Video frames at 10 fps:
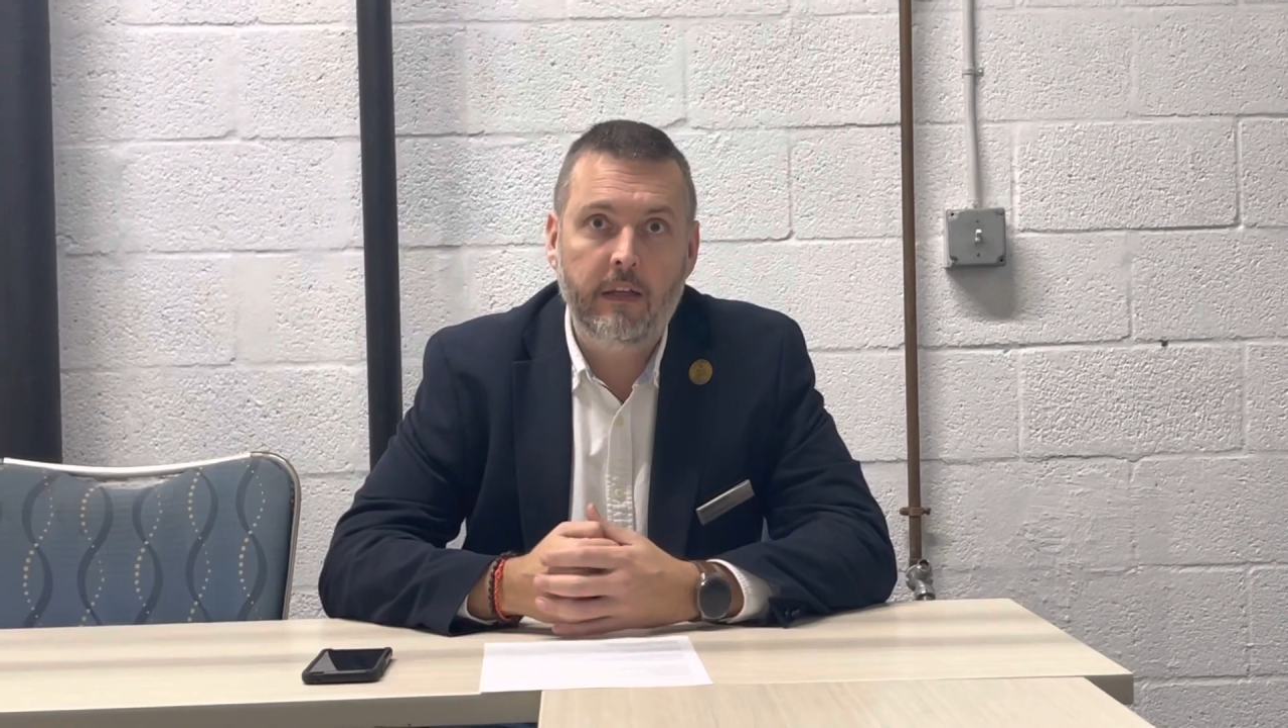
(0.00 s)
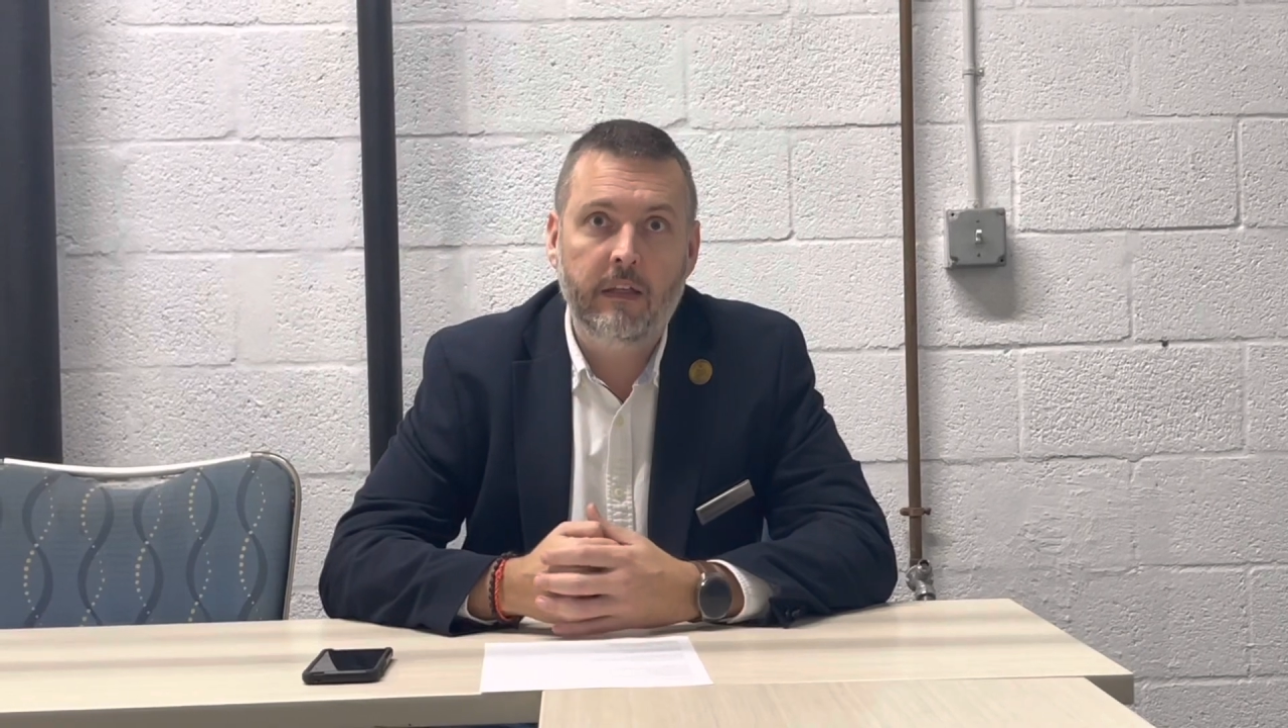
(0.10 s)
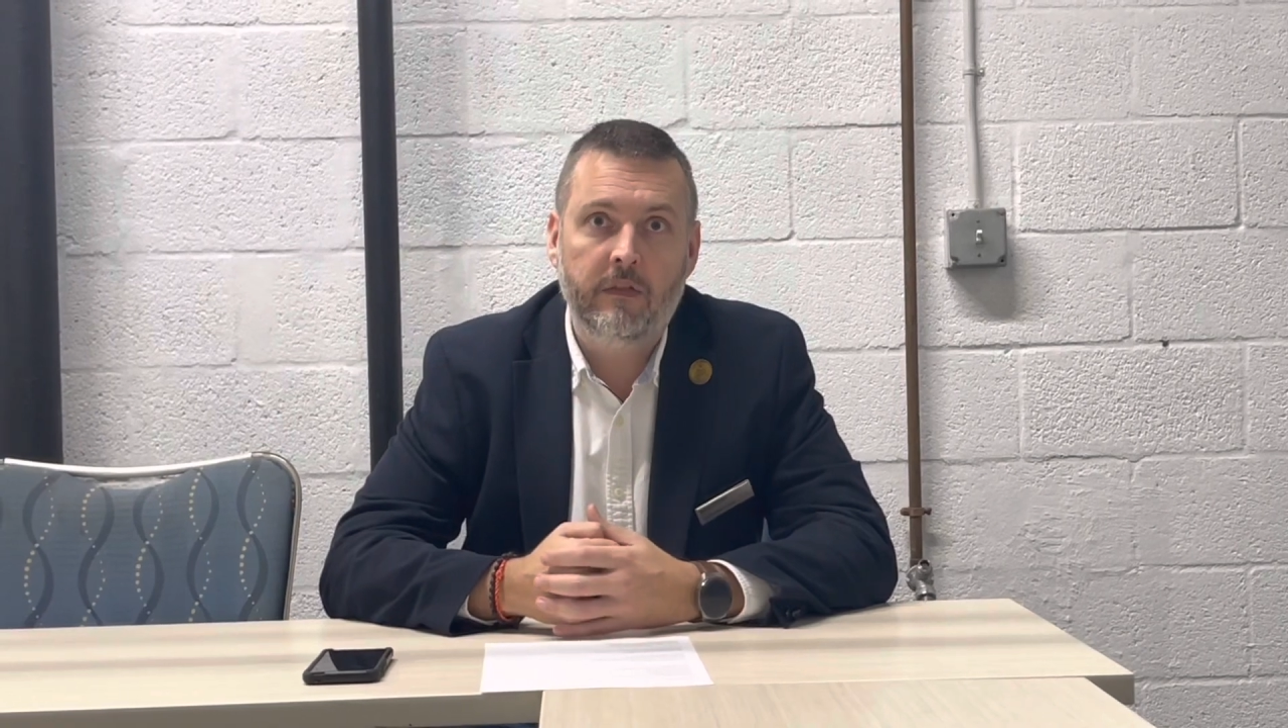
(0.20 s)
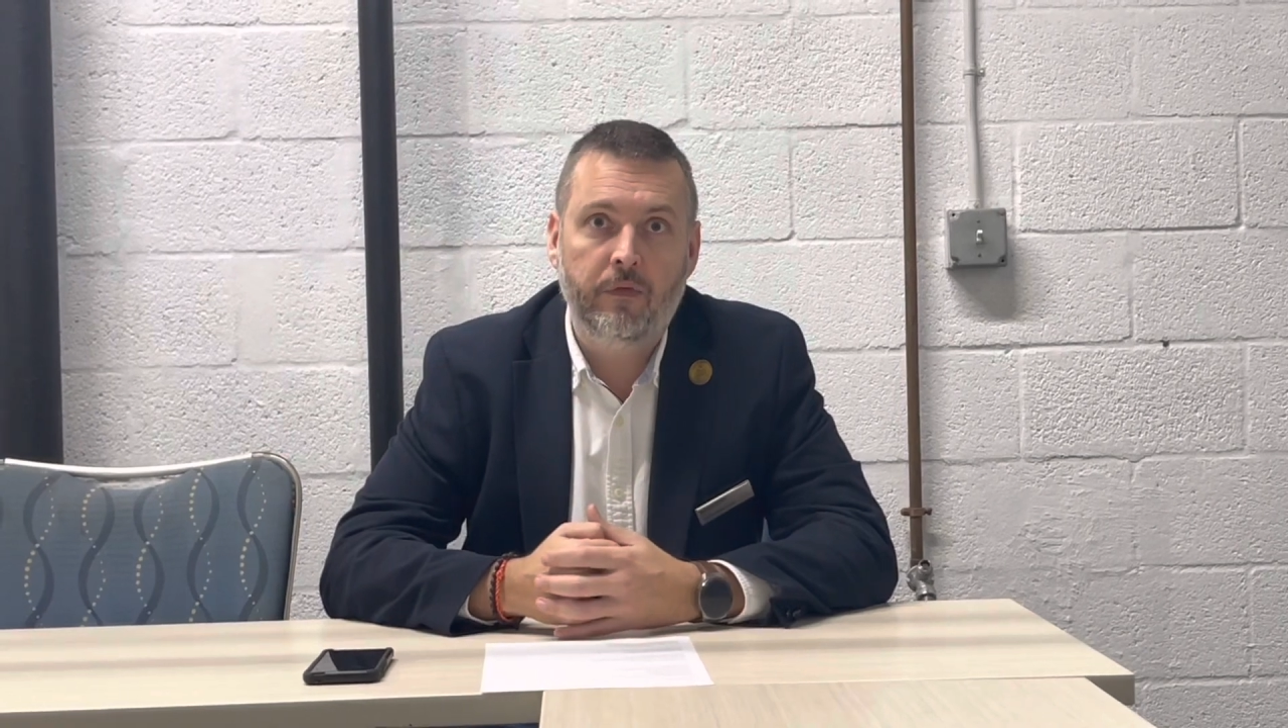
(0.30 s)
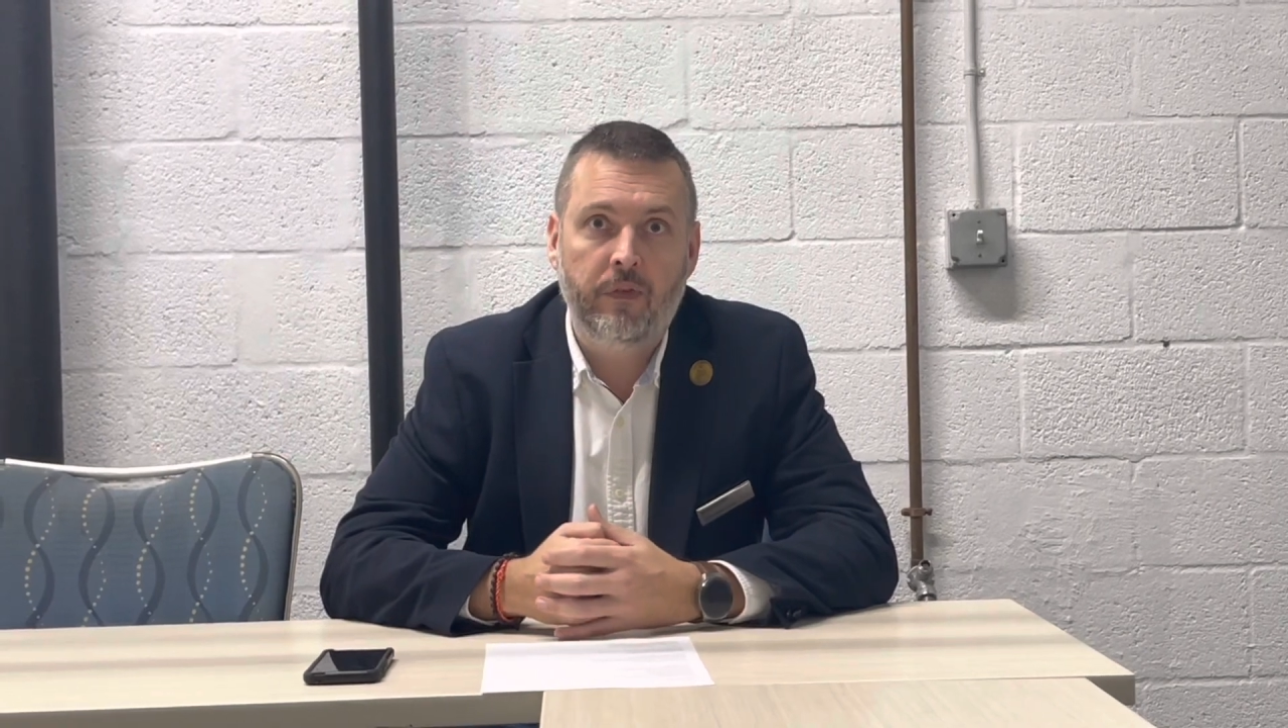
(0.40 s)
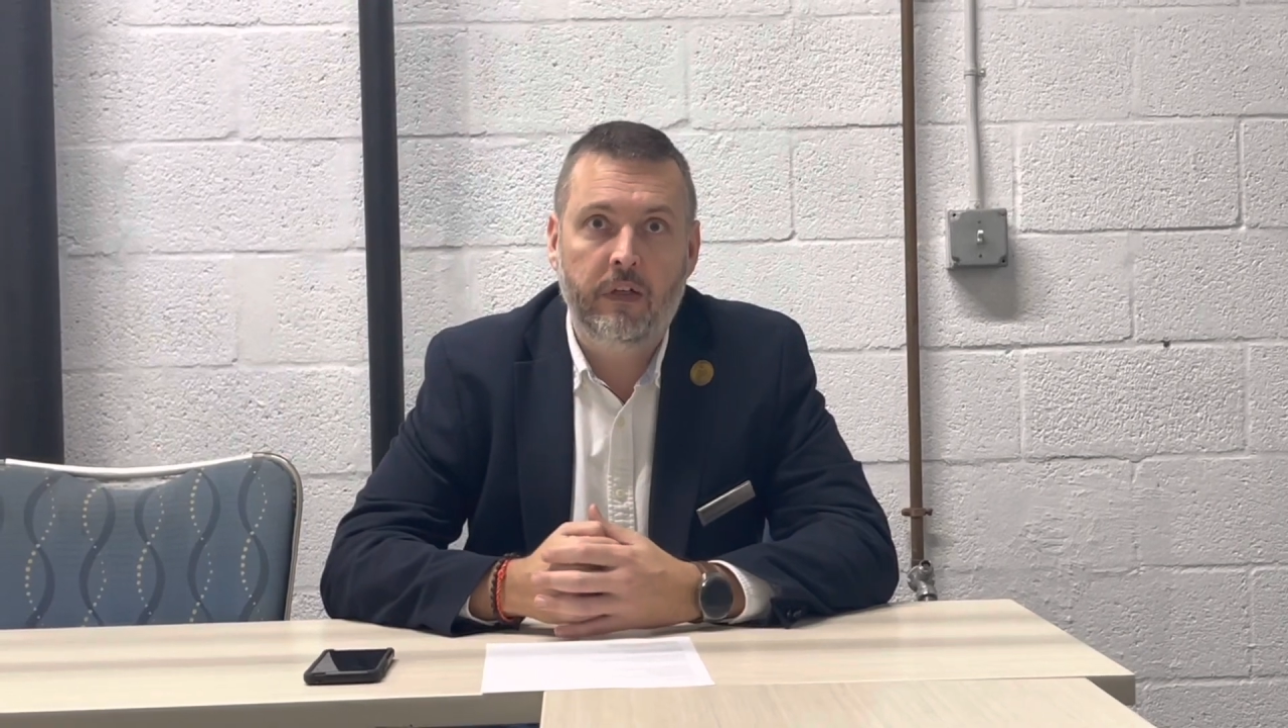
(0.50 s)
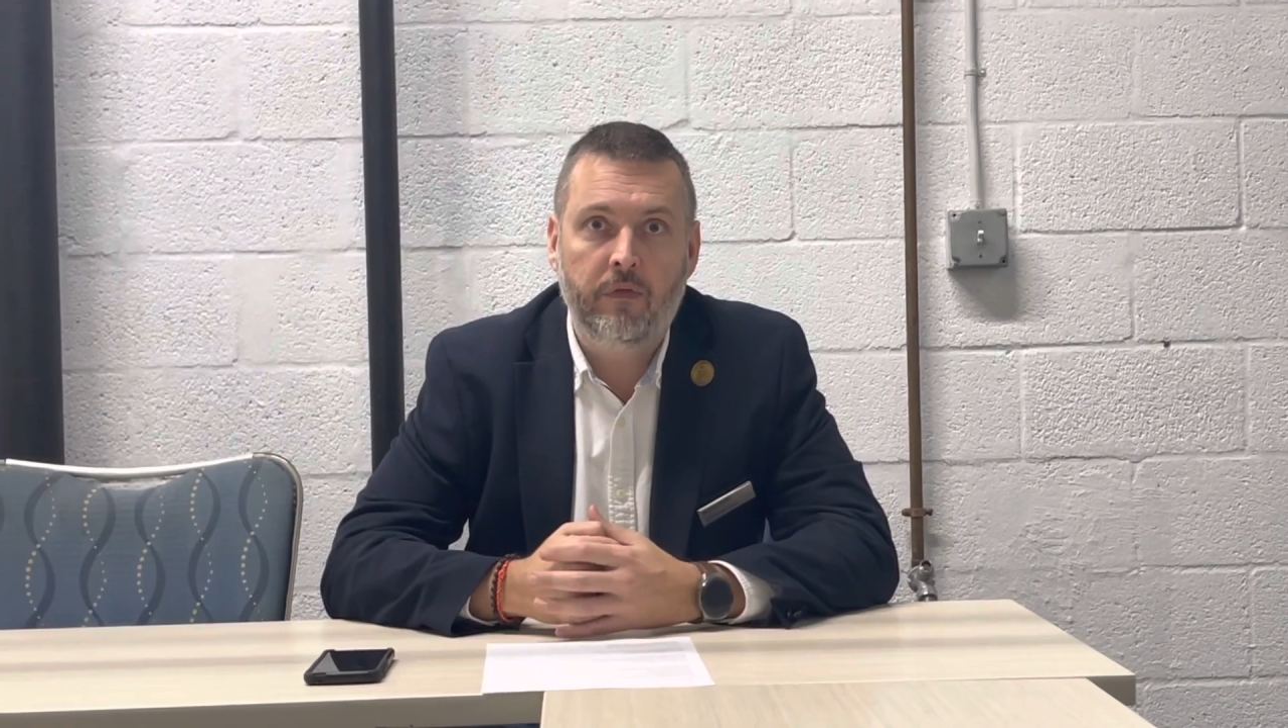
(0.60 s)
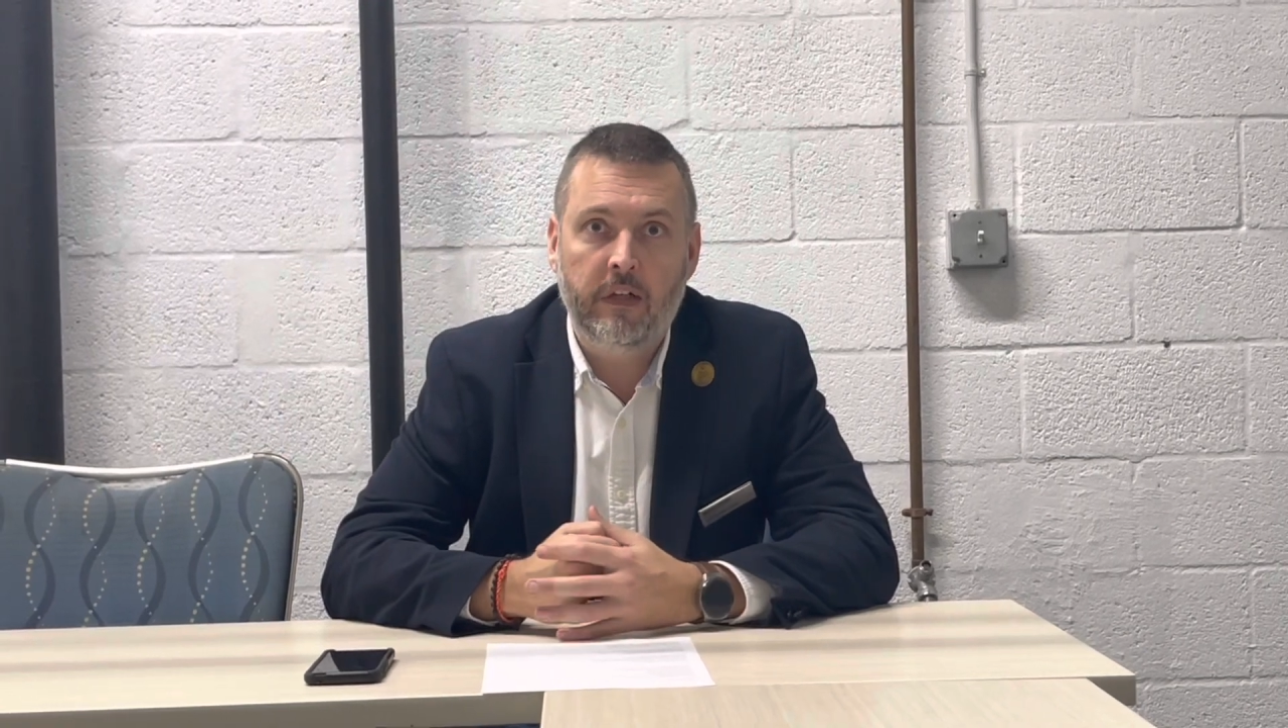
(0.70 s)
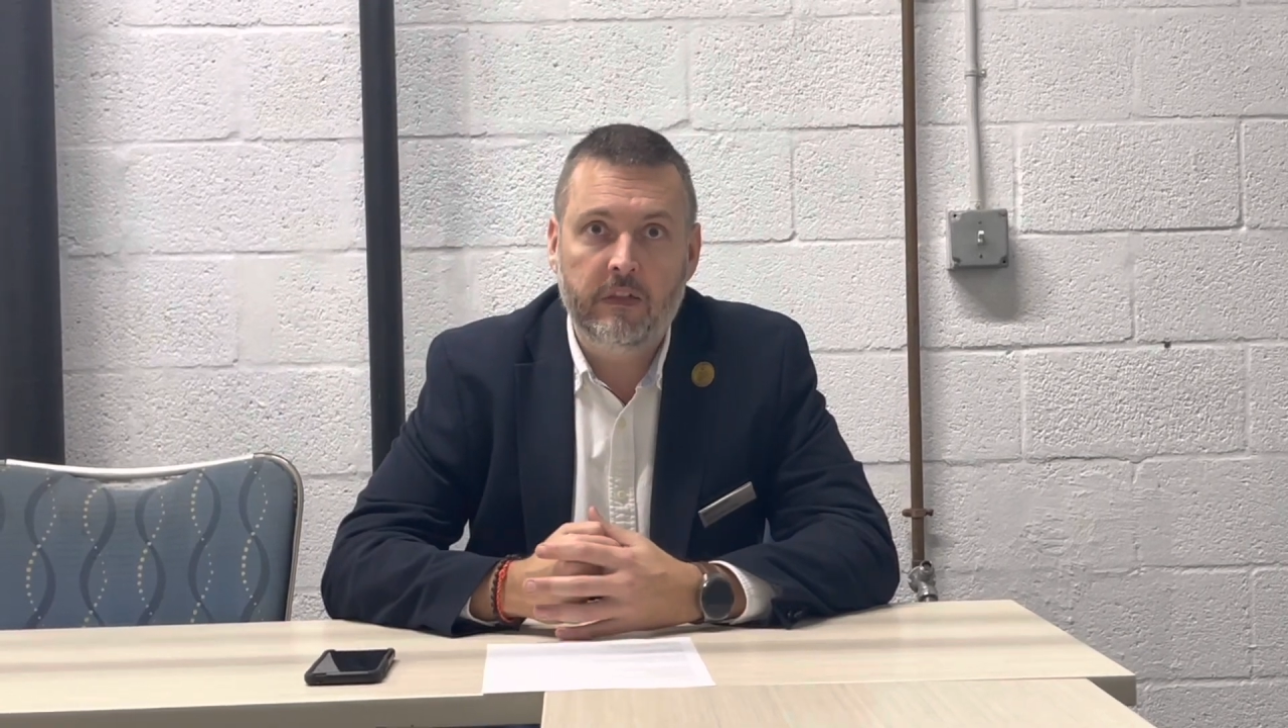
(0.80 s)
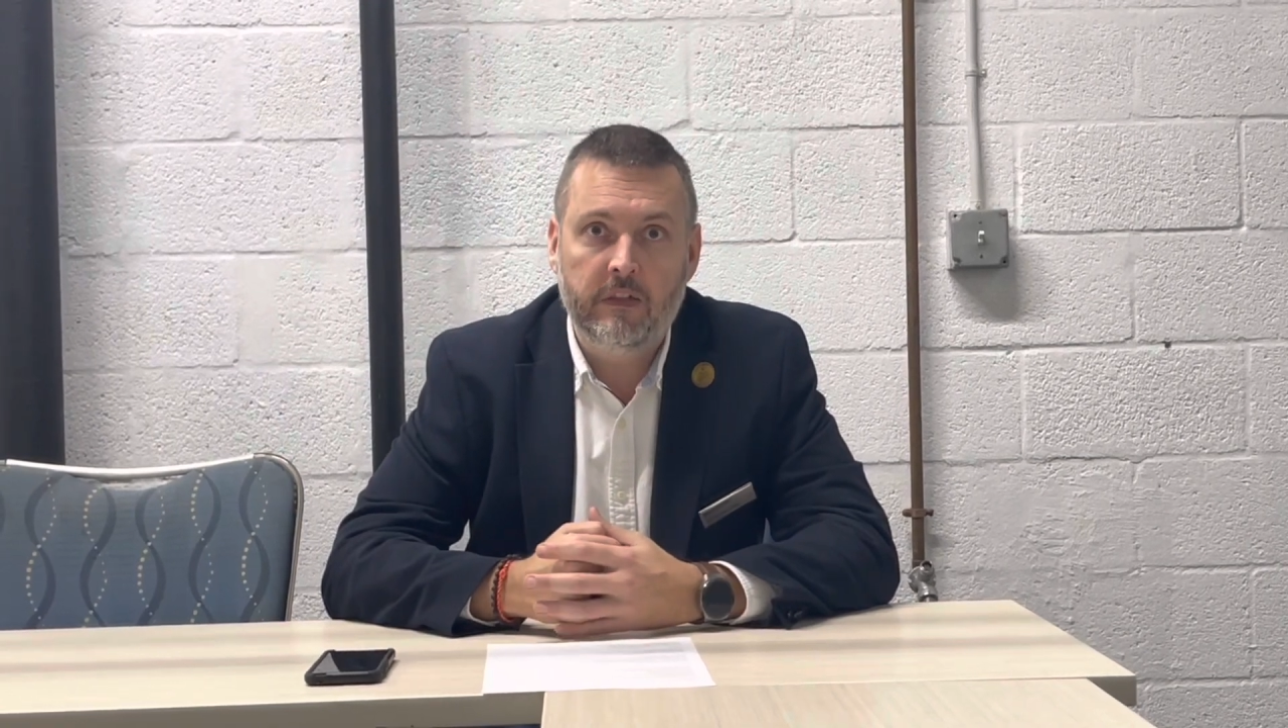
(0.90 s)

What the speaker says: is a very